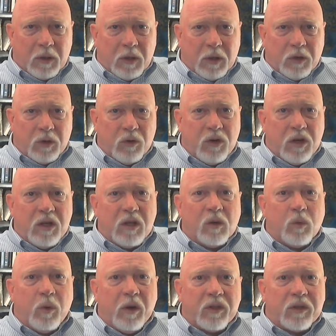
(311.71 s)
to deal
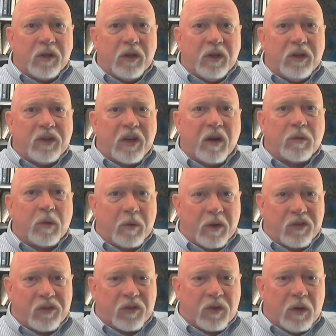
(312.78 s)
with
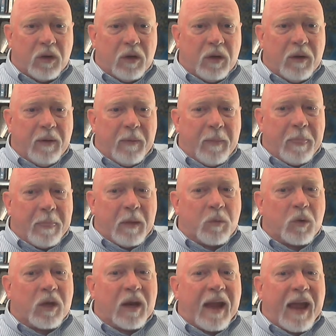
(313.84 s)
terrorists, then
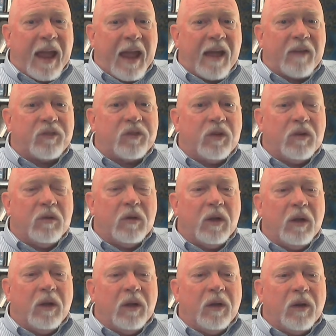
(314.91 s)
we're going to have to
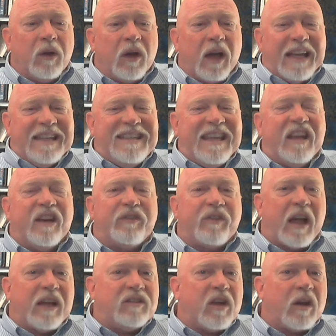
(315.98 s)

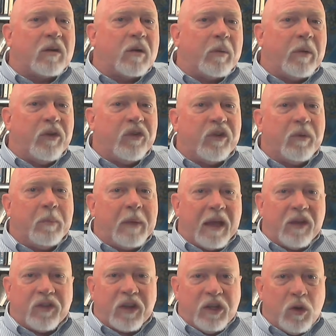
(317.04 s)
identify terrorism
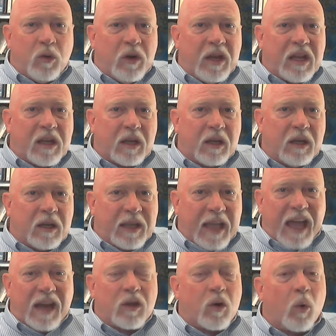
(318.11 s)
as a unique
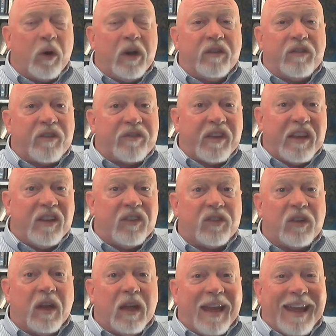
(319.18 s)
category of
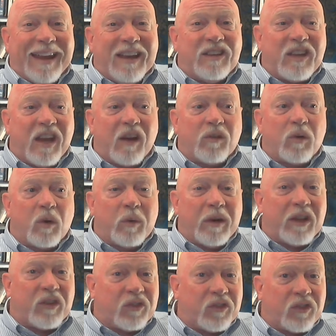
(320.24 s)
offense and
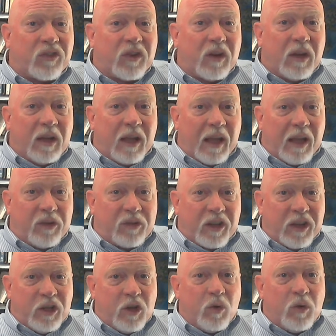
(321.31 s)
terrorists as a
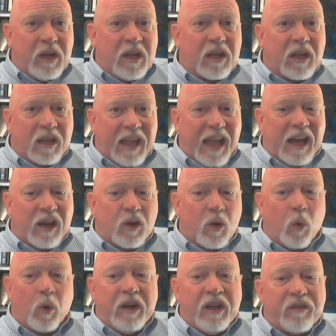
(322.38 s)
unique
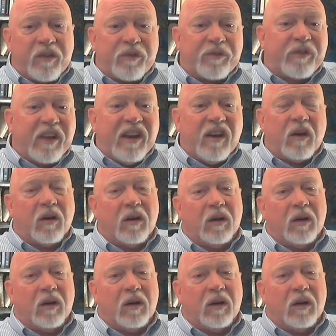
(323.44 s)
category of offender.